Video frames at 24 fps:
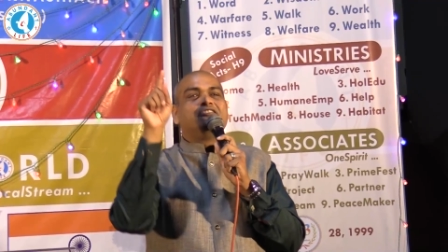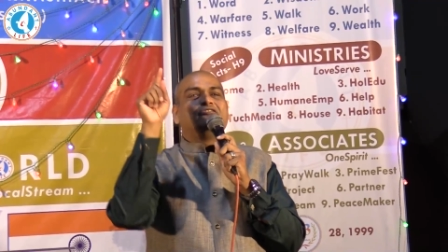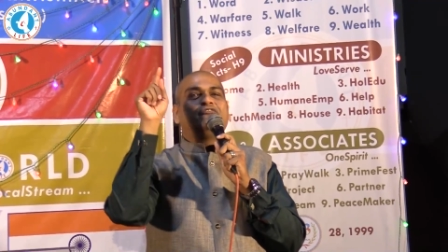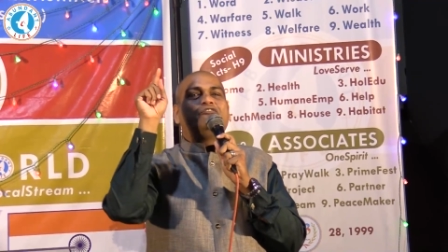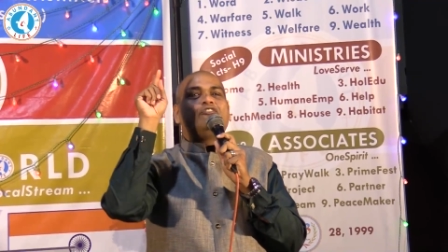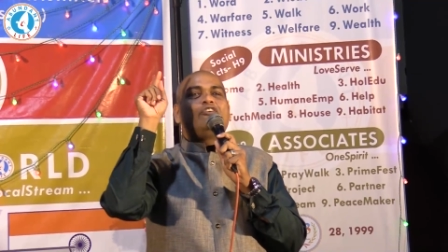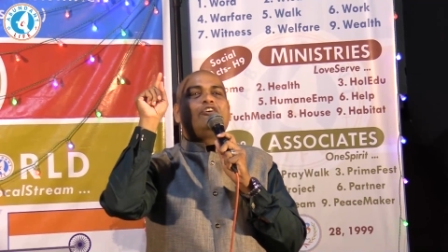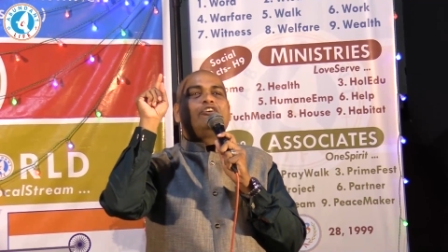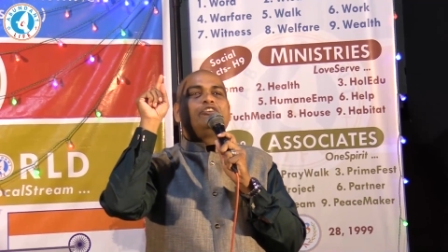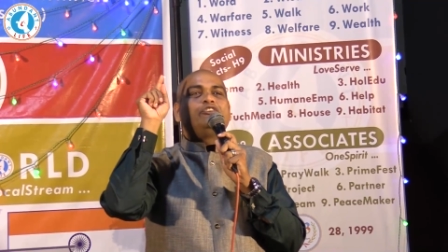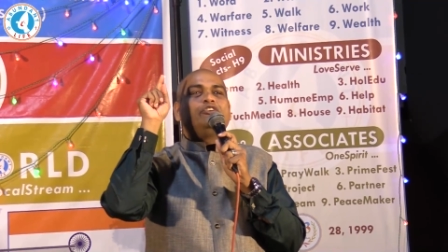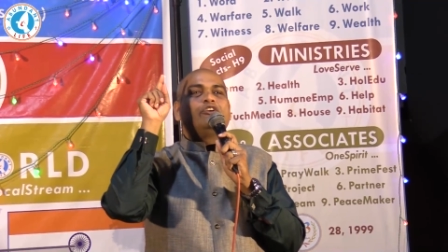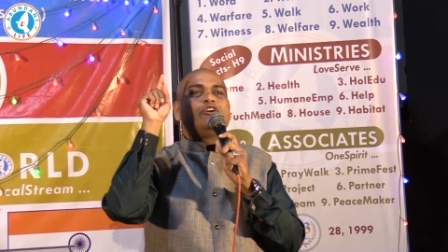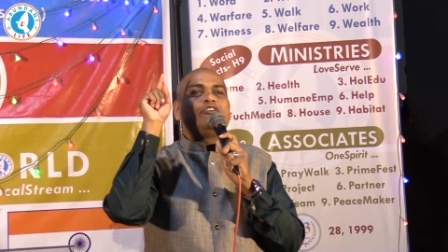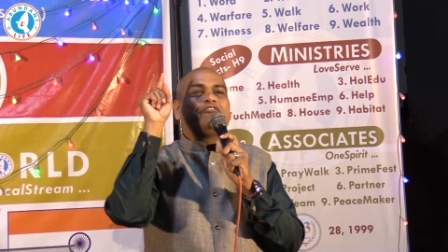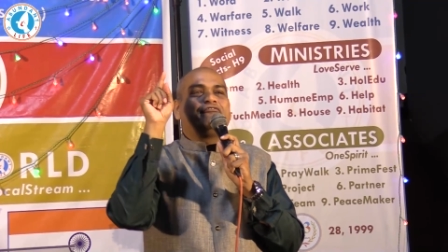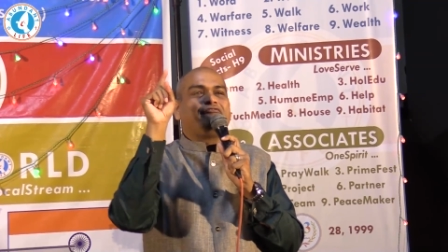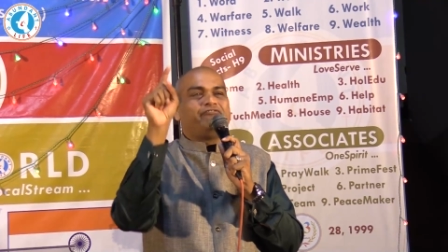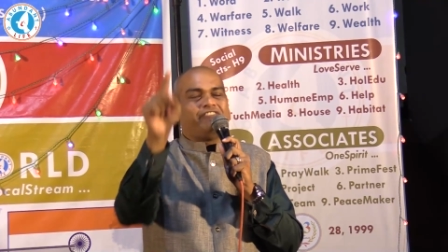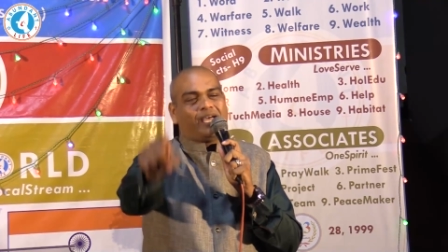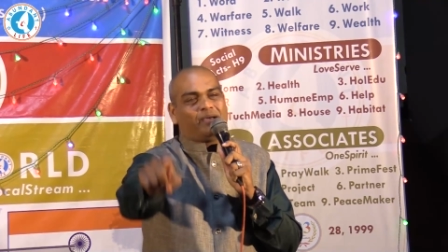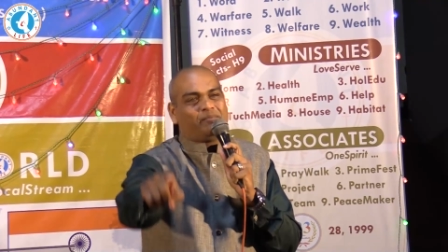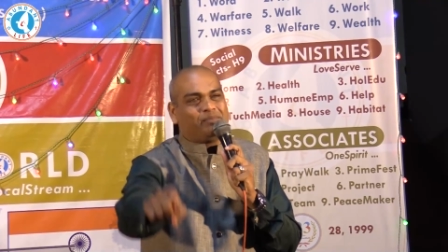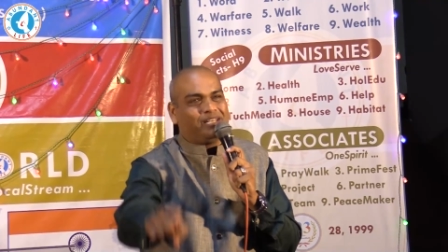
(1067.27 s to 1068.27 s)
for your
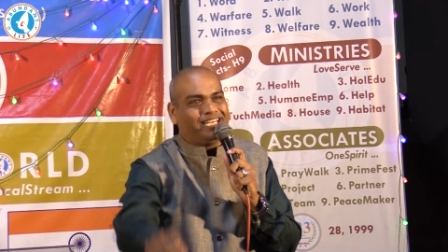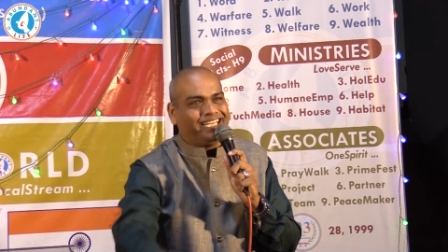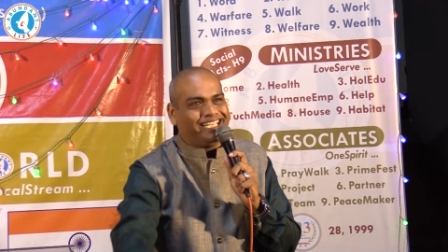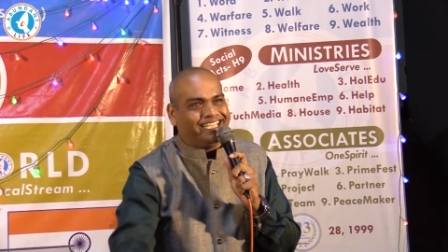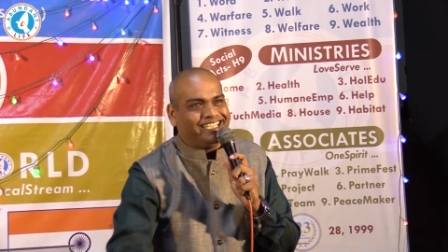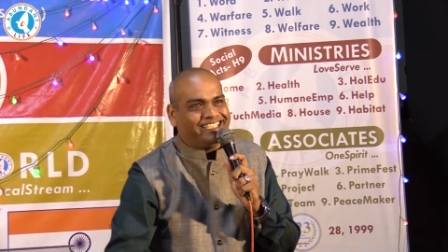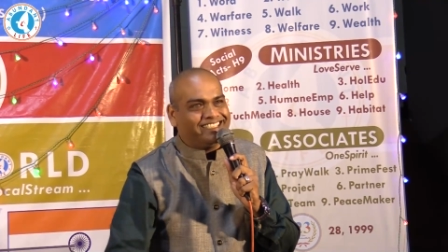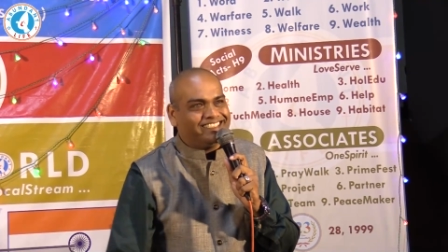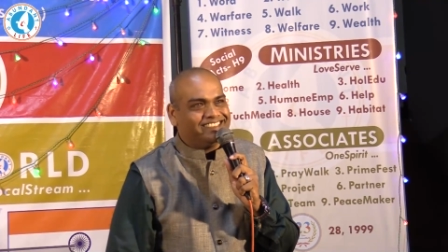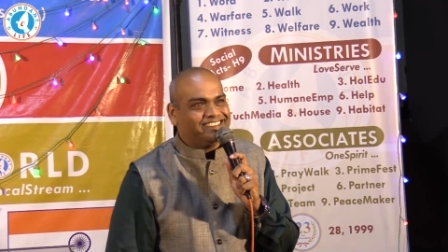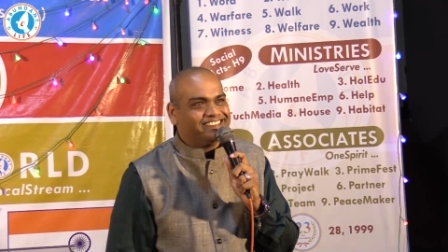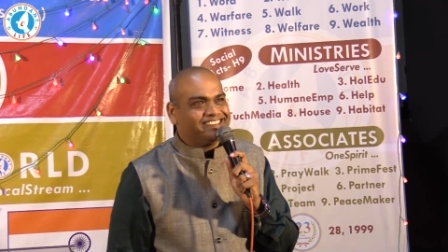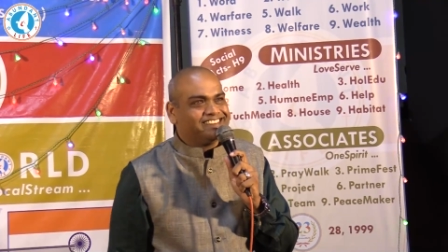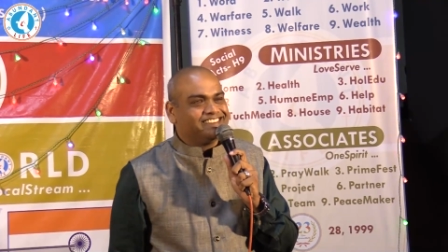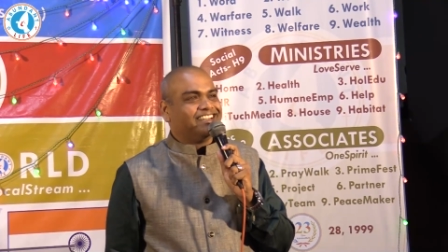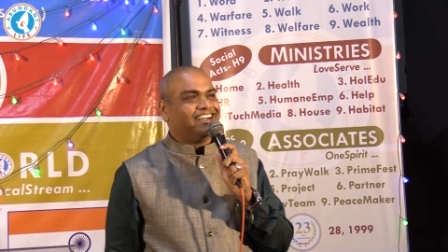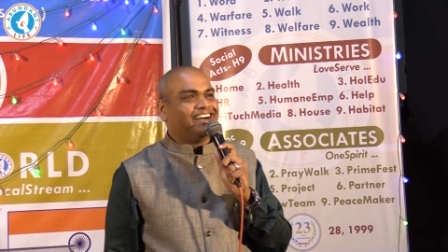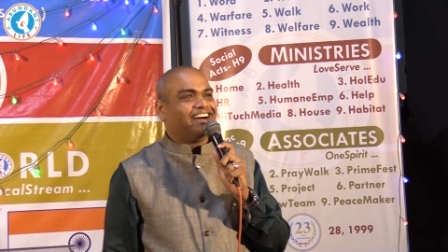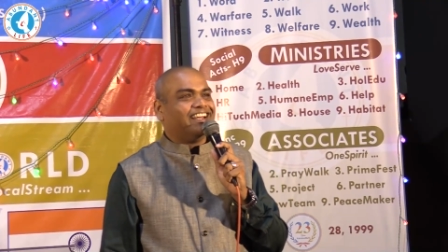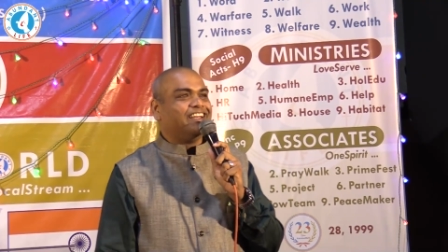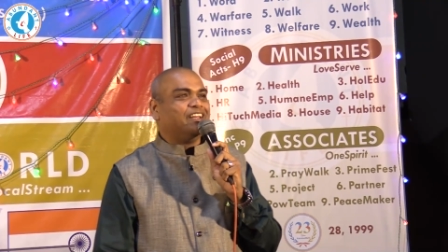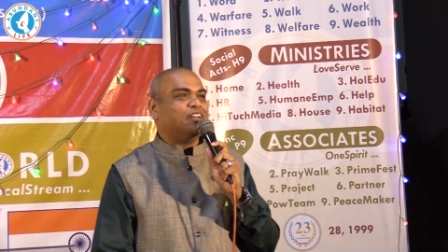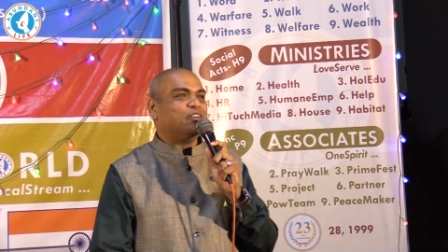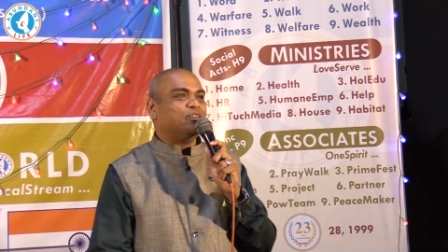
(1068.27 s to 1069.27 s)
family.
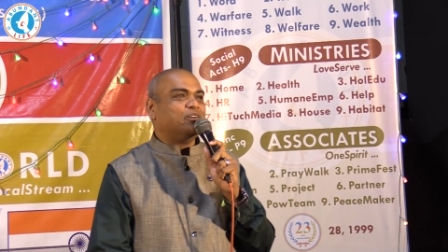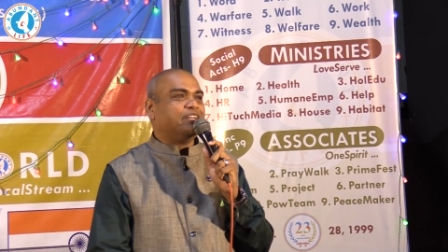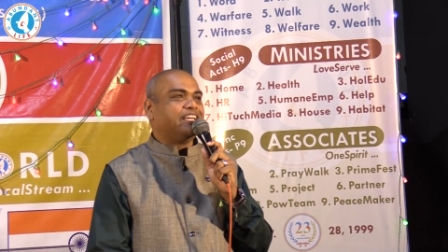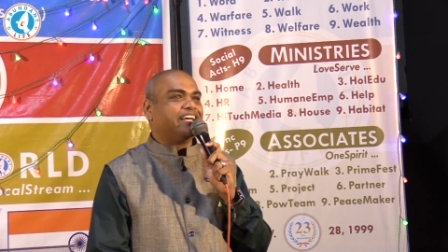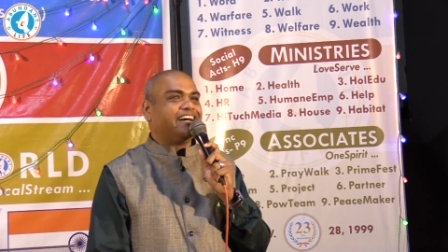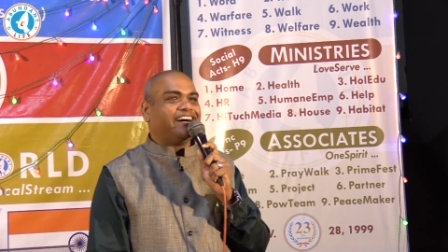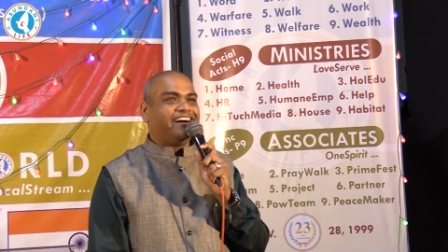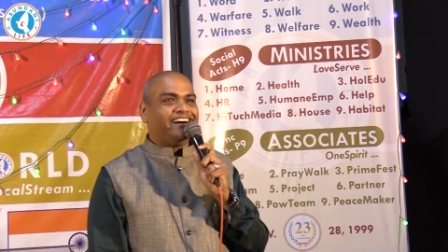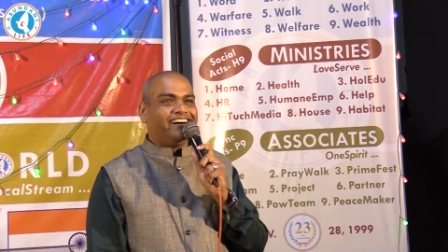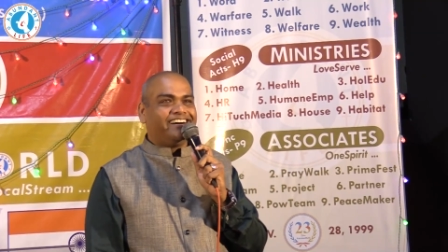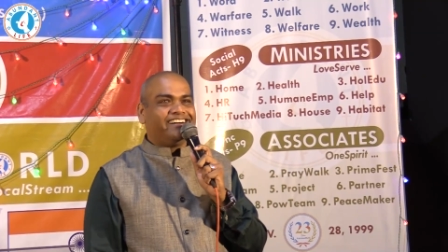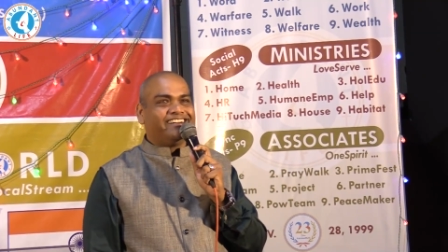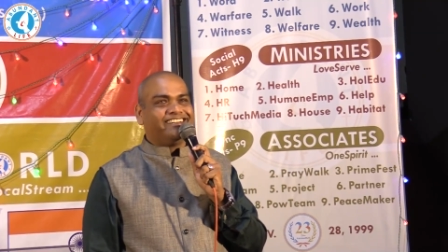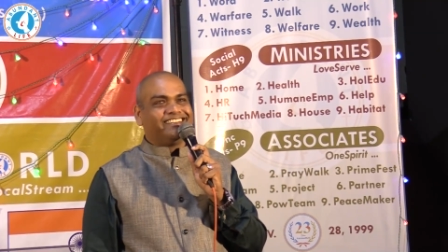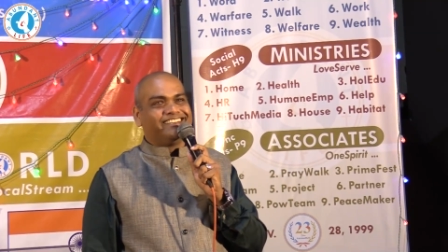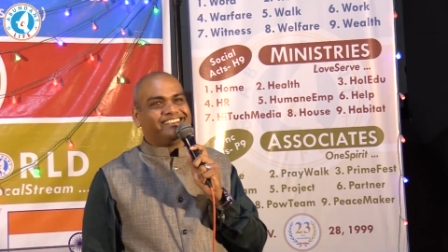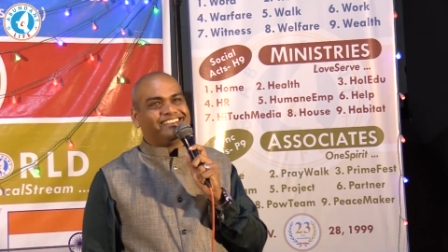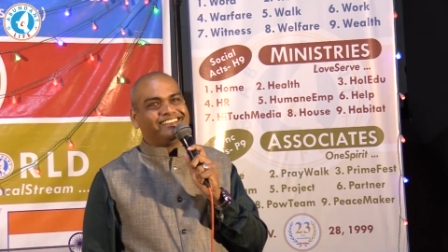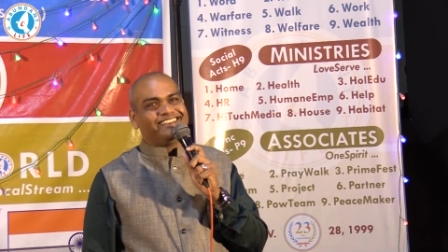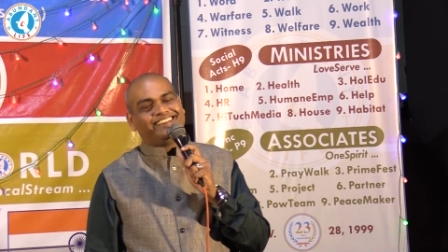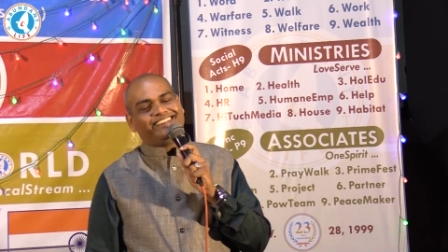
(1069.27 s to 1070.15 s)
Hallelujah.